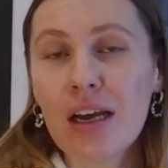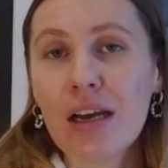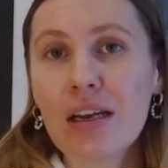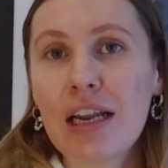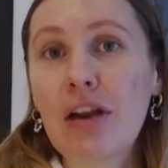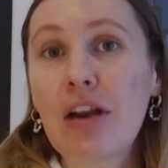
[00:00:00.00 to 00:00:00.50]

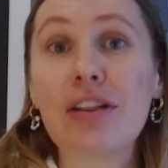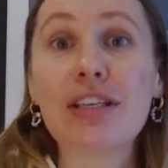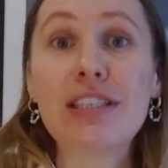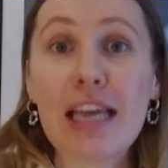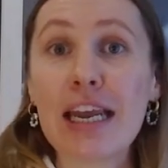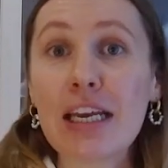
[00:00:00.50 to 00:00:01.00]
Now, look, the
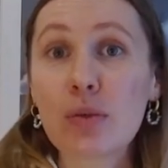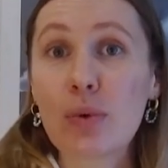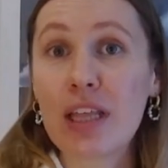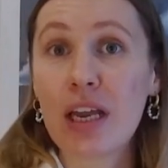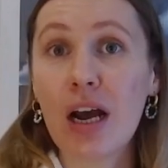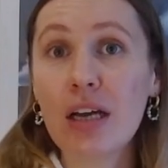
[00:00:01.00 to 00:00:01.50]
cynics
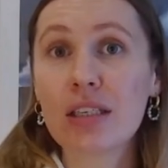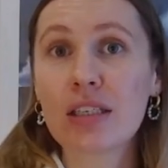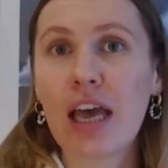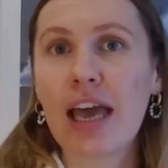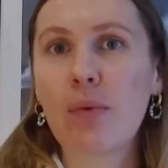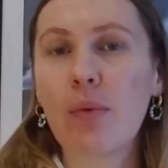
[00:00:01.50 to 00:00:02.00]
within us
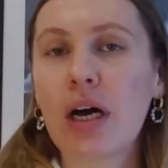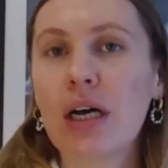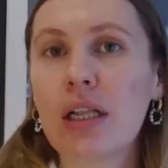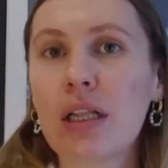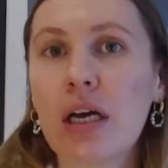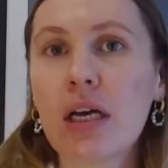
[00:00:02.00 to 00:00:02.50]
say,
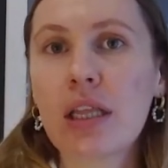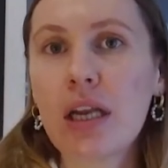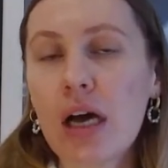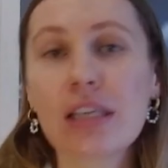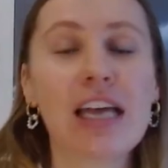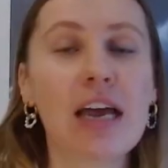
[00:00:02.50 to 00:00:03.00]
well, the
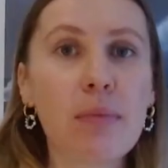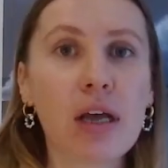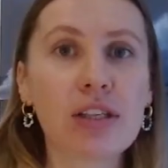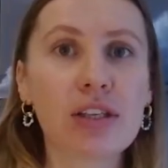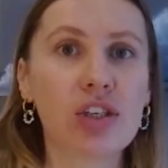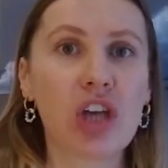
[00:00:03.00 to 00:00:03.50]
last 10
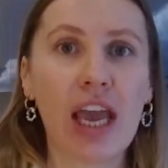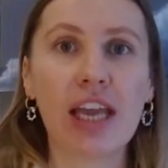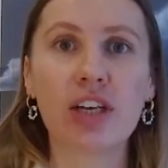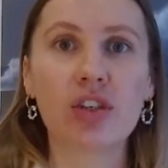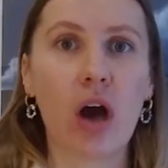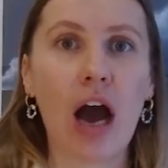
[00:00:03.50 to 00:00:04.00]
months has
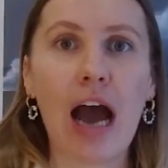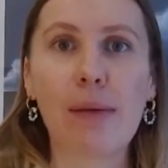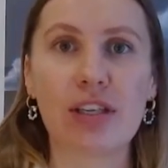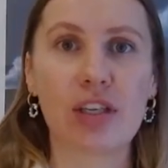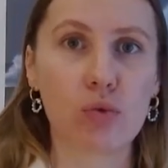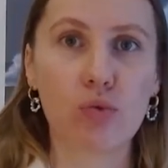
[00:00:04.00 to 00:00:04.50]
changed our
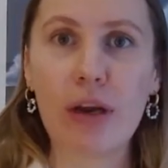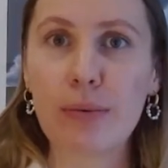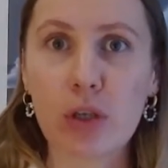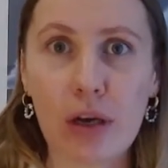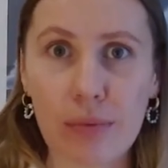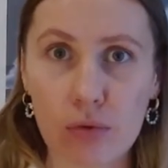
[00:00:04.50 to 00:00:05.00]
habits, it's
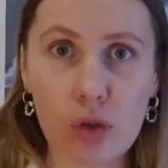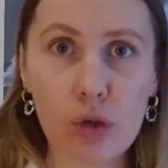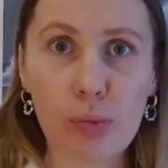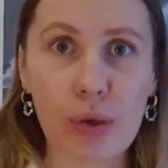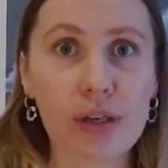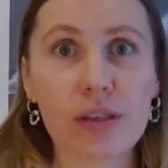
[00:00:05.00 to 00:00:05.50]
ripped up the rule
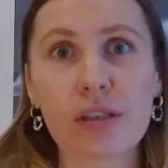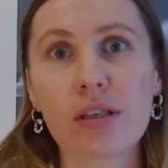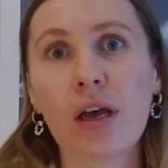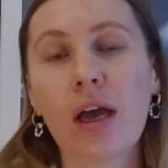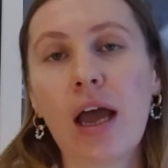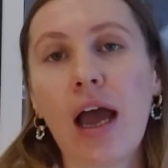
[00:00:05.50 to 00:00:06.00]
books.
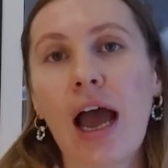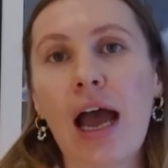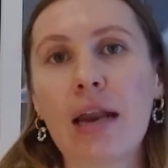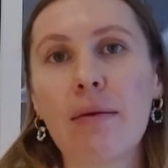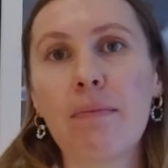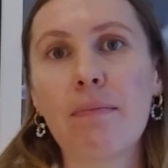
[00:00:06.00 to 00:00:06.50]

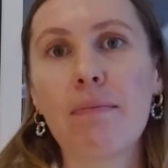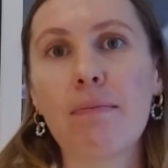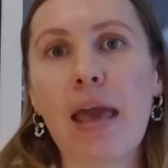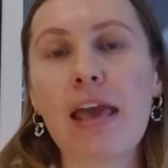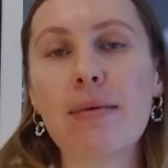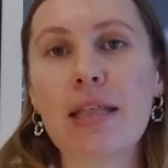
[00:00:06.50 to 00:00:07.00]
And
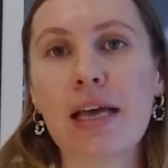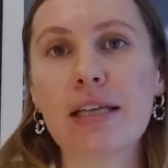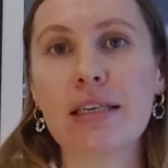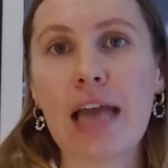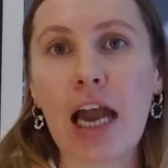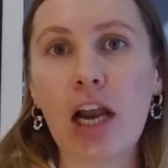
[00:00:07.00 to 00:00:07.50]
maybe there's
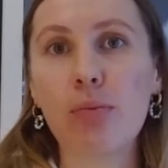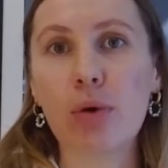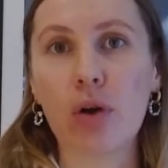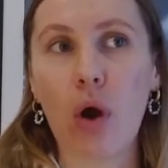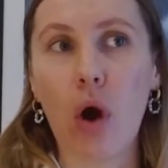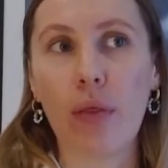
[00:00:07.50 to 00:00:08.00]
an
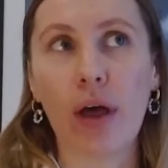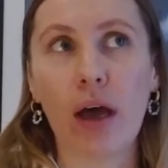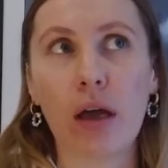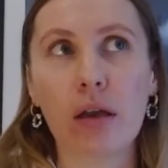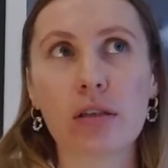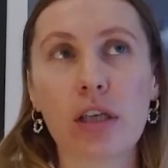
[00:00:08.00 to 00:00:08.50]
element
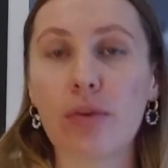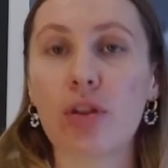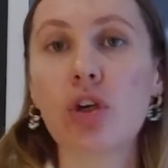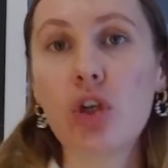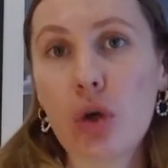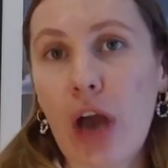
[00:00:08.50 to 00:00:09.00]
that some of the
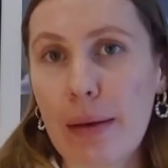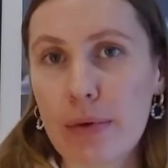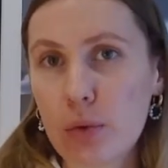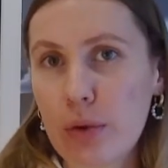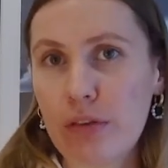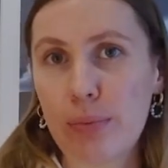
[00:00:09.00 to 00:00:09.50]
new
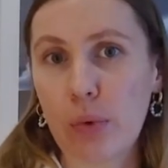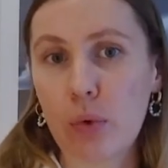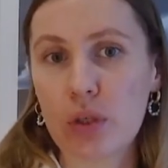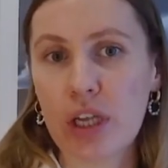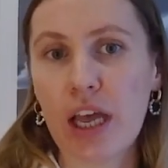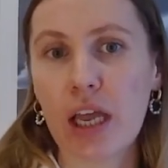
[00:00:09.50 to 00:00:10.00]
habits we've
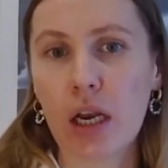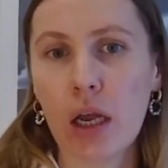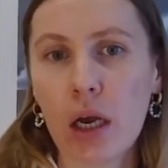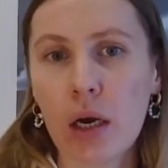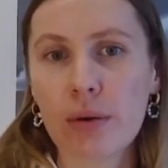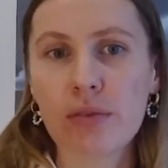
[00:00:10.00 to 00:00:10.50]
brought in,
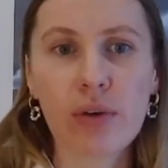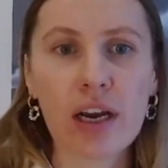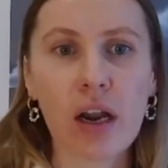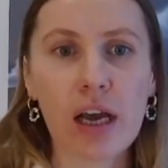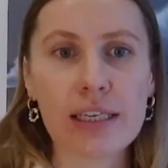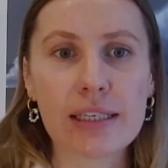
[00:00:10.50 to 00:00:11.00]
we've
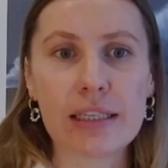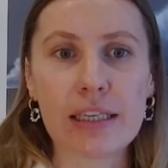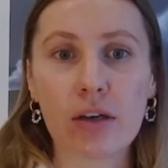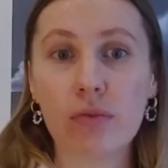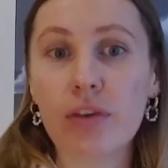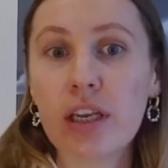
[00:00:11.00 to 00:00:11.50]
realized the
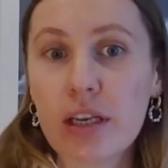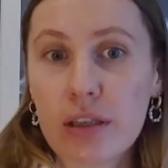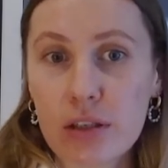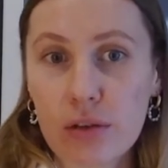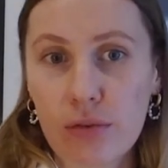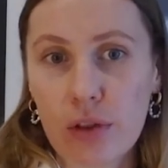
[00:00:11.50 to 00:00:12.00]

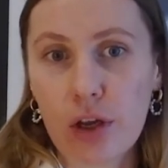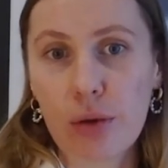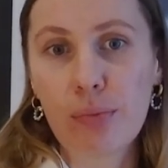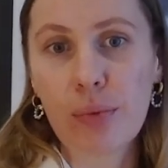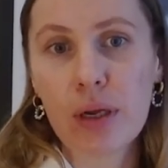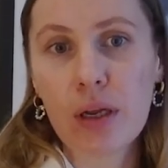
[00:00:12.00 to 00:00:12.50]
convenience of
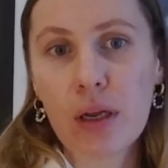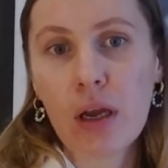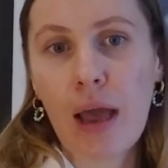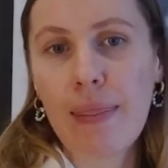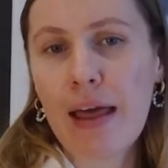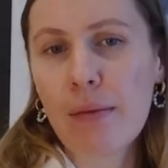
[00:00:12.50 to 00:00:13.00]
them.
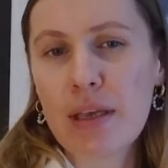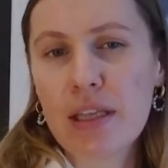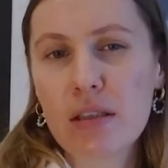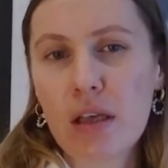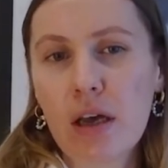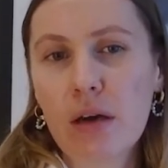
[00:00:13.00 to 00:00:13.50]
And that means
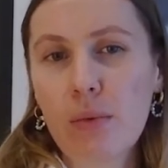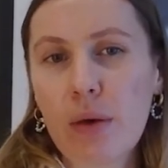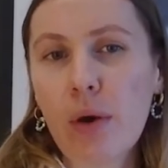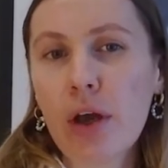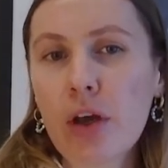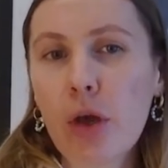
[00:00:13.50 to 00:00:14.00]
that we
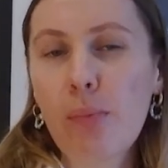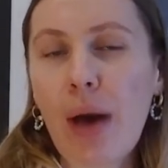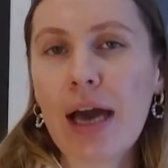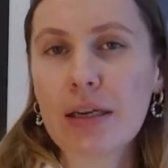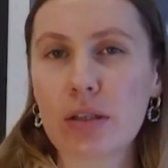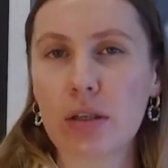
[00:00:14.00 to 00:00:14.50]
won't go
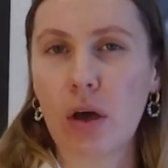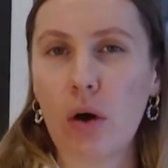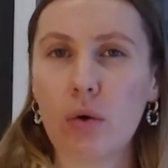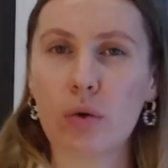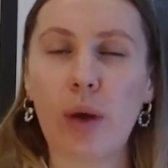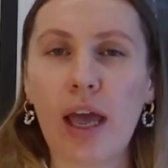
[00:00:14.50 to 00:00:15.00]
back to the
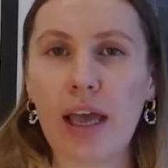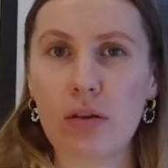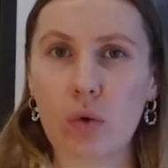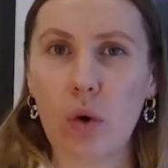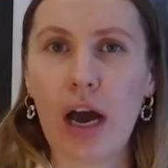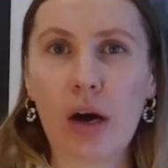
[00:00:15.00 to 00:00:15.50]
old ways
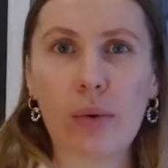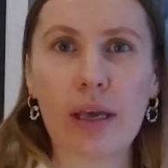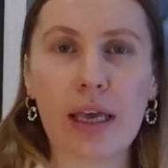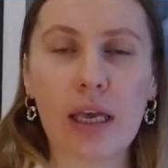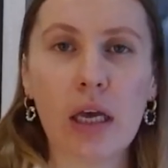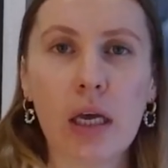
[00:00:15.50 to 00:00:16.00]
or how we,